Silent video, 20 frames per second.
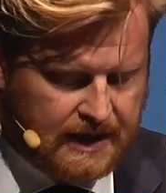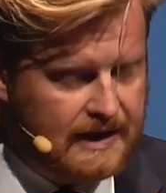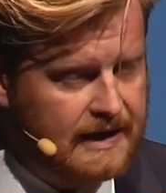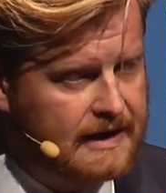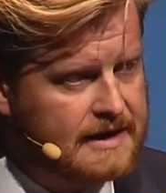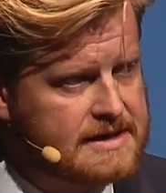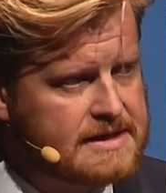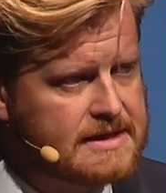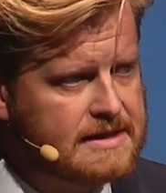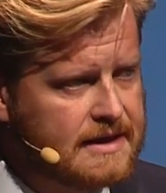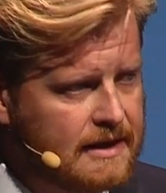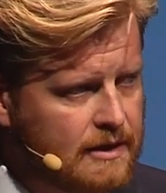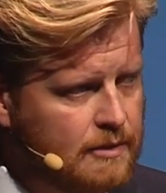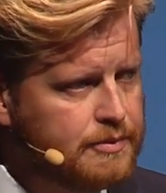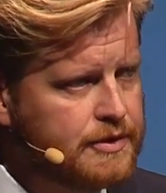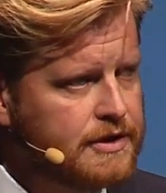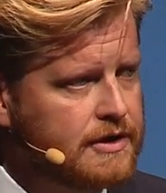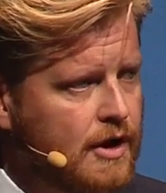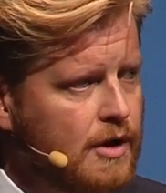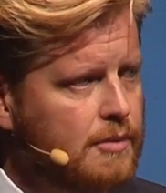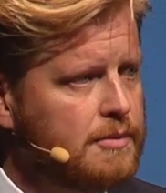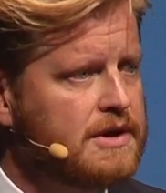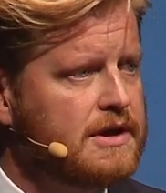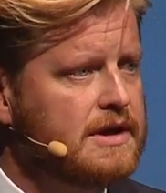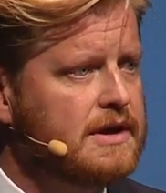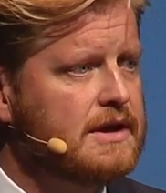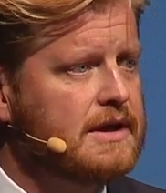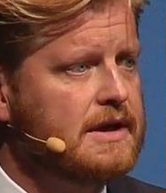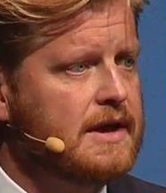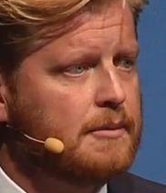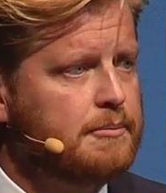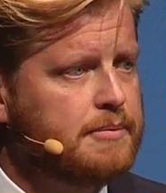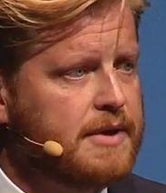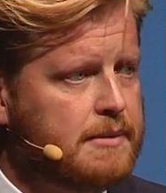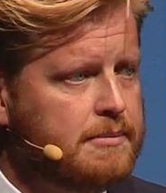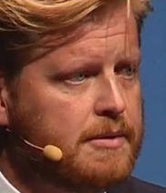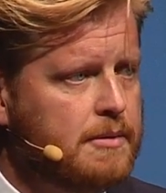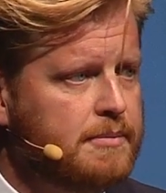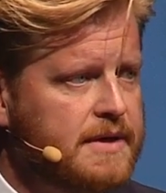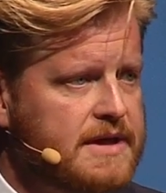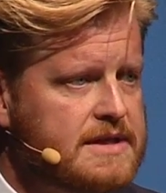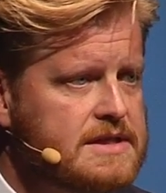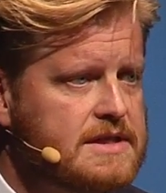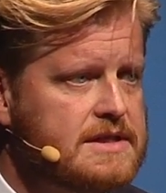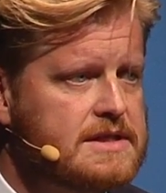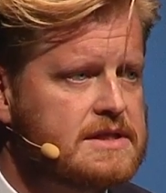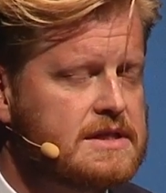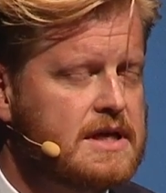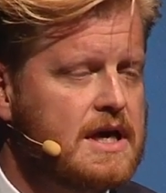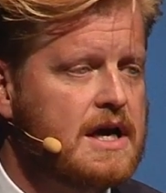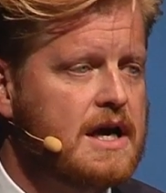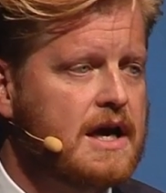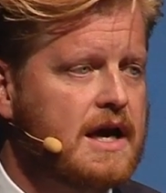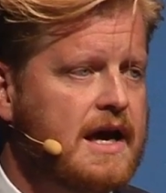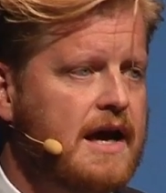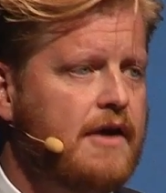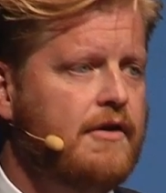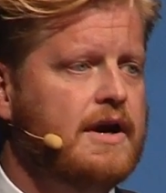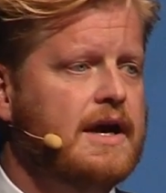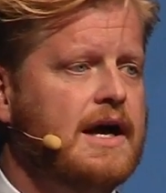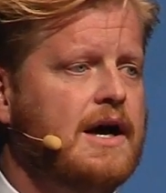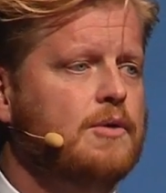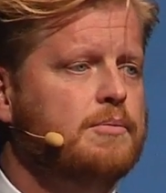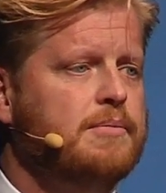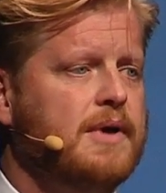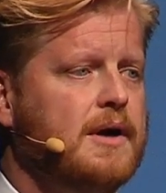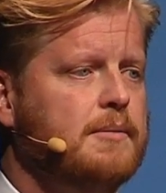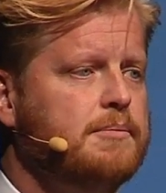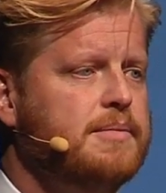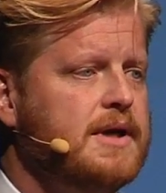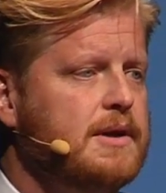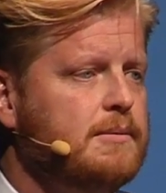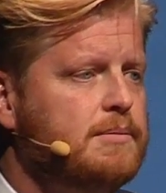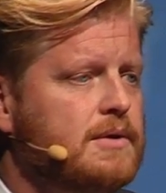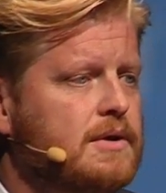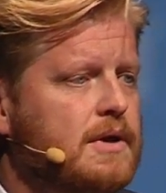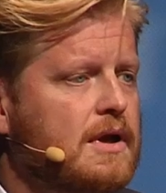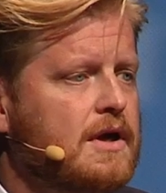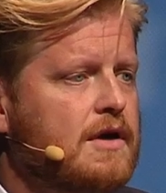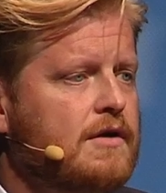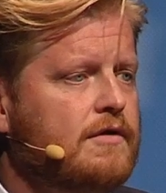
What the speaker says: it is still predominantly a people business carried out by people,